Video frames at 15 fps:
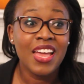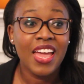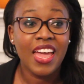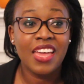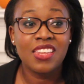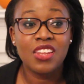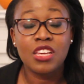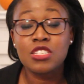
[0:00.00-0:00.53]

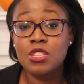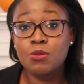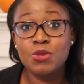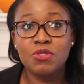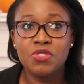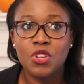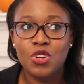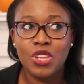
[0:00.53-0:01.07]
and except
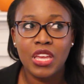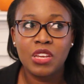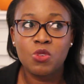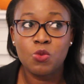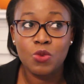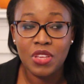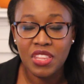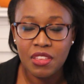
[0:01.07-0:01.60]
if they're
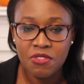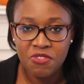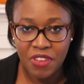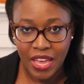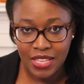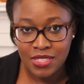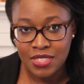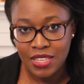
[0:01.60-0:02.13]
really
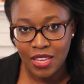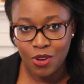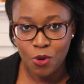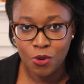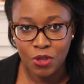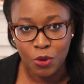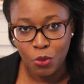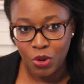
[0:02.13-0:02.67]
fancy and
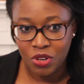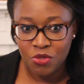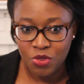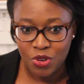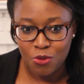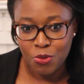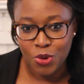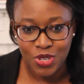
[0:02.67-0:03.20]
only work
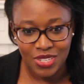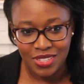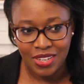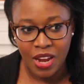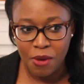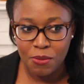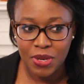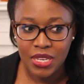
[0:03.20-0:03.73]
for important
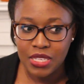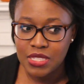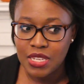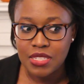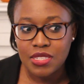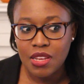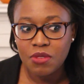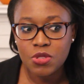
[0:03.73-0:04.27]
companies
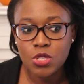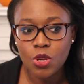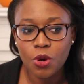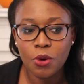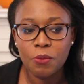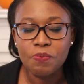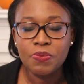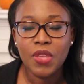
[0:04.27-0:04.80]
and stuff.
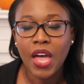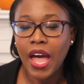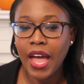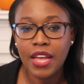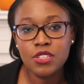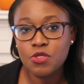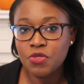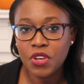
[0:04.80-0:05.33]
So I
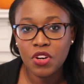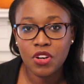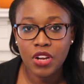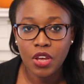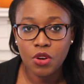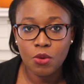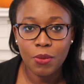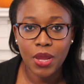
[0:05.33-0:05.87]
had to figure it
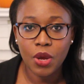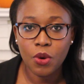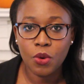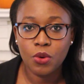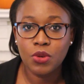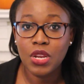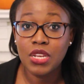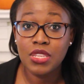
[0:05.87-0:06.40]
out on my
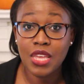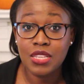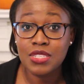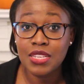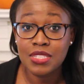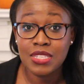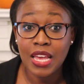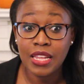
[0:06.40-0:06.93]
own, and that's
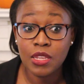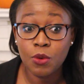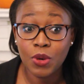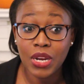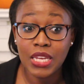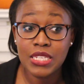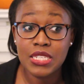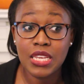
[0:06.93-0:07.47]
exactly
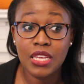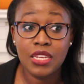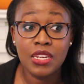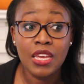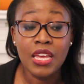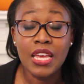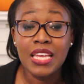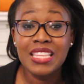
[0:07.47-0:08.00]
what I
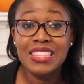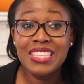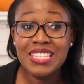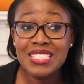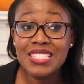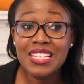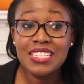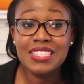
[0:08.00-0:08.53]
did.
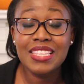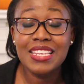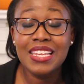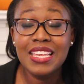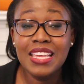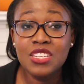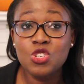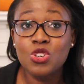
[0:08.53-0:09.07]
These days,
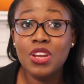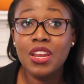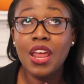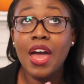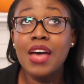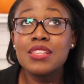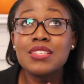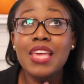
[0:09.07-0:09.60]
the internet
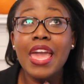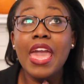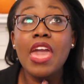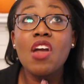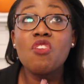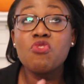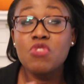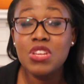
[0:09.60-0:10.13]
has
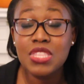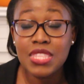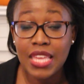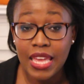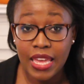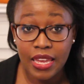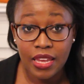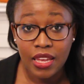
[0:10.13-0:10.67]

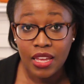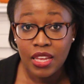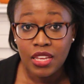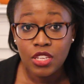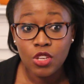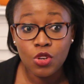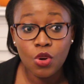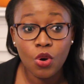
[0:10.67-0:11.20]
everything.
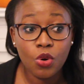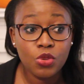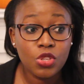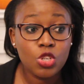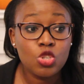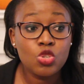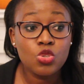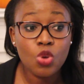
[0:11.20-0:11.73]

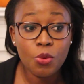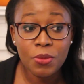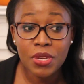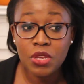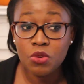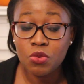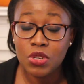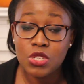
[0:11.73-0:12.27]
There's so
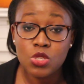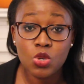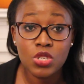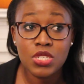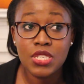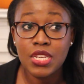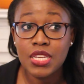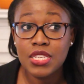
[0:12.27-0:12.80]
many
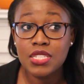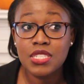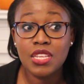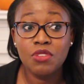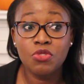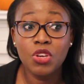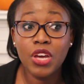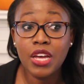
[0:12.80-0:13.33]
resources.
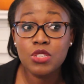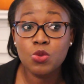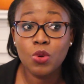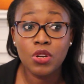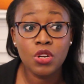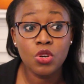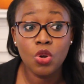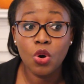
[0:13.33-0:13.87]
If you guys
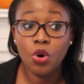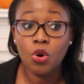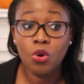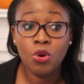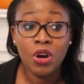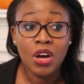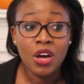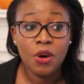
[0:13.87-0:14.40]
want to
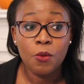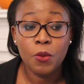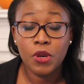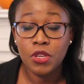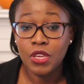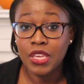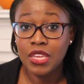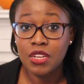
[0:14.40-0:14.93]
know where
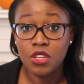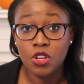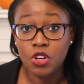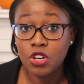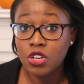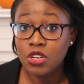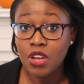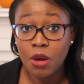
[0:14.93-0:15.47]
you can
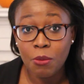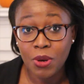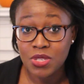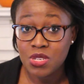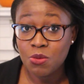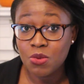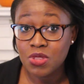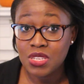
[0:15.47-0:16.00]
learn about
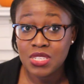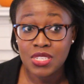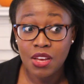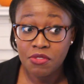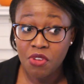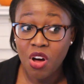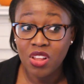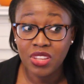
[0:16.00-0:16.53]
some of this
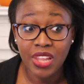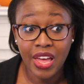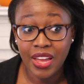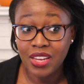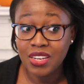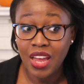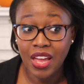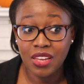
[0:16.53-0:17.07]
stuff
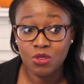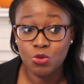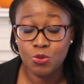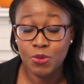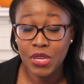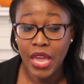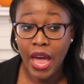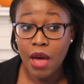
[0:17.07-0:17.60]
online, I would
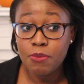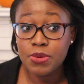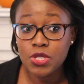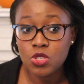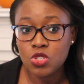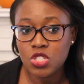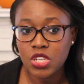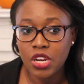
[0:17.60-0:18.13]
be happy
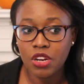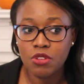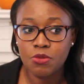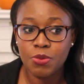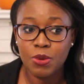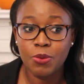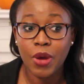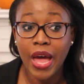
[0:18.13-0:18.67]
to share if
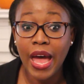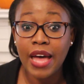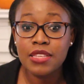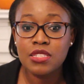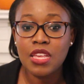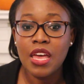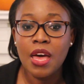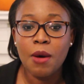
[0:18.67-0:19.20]
people
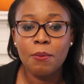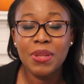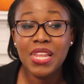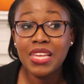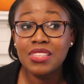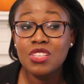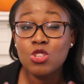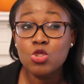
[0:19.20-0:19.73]
ask. But
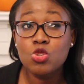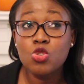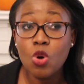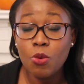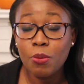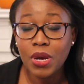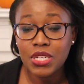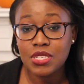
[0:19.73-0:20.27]
there's so
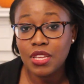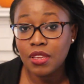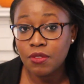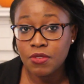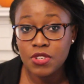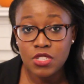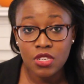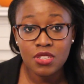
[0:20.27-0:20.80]
much. If
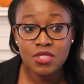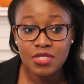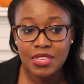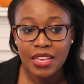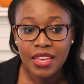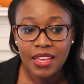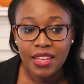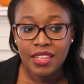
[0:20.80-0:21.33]
you just
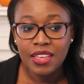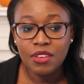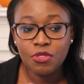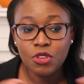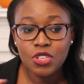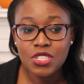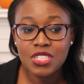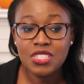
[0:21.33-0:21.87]

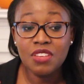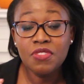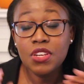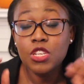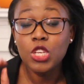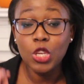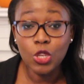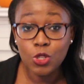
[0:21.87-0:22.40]

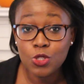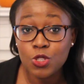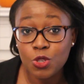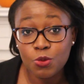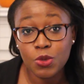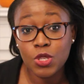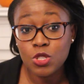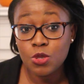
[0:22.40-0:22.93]
even
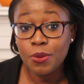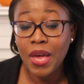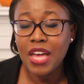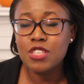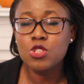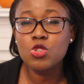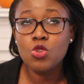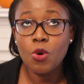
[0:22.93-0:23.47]
YouTube
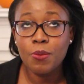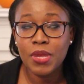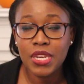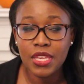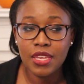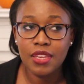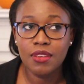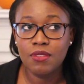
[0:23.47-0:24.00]
has so
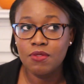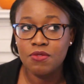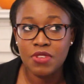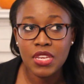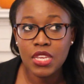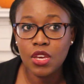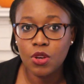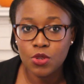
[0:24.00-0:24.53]
many
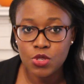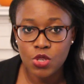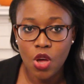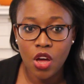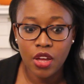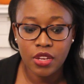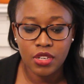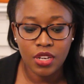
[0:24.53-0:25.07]
videos
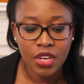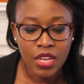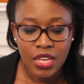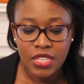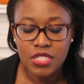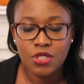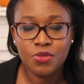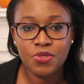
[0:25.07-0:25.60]
on
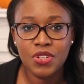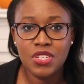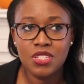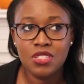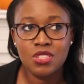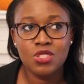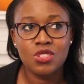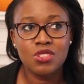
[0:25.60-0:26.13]

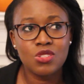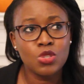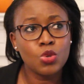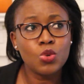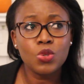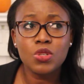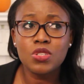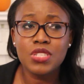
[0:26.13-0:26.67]
different
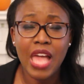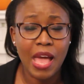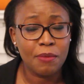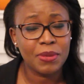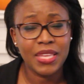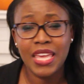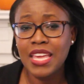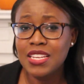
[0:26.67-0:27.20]
tools,
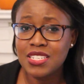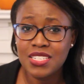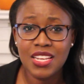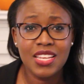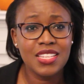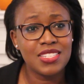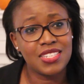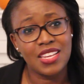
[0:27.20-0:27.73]

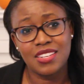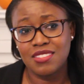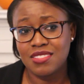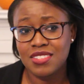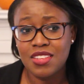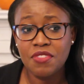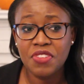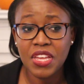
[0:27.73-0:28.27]
applications, and
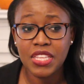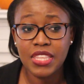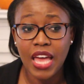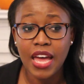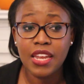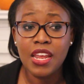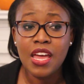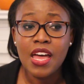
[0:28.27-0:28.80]
stuff like
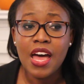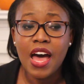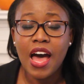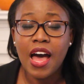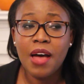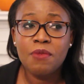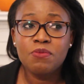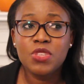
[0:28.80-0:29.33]
that.
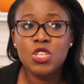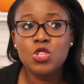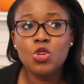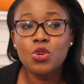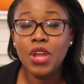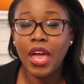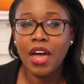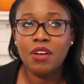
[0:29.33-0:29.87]
You
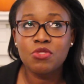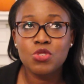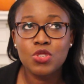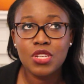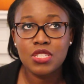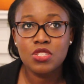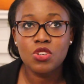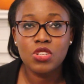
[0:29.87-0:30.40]
don't have to
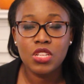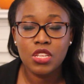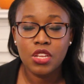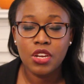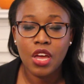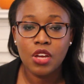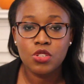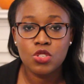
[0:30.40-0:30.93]
necessarily
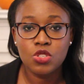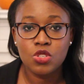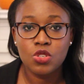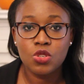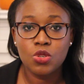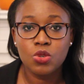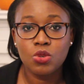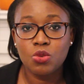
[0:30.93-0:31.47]
learn how to
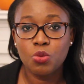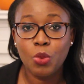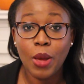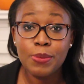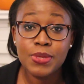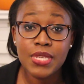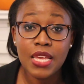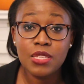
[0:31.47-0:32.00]
do
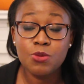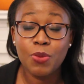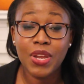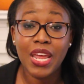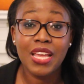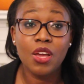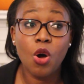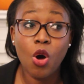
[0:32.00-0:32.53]
websites, but
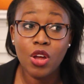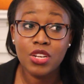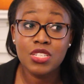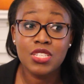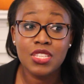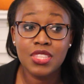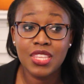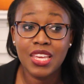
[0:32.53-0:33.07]
I
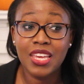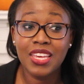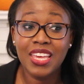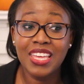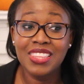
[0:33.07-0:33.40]
honestly think